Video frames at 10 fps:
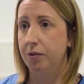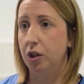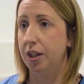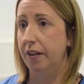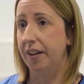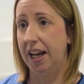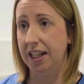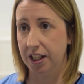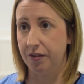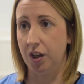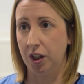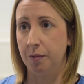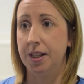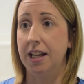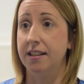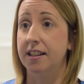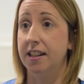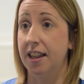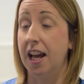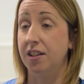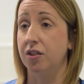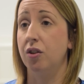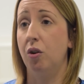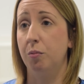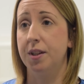due to a variety of circumstances, is that doesn't always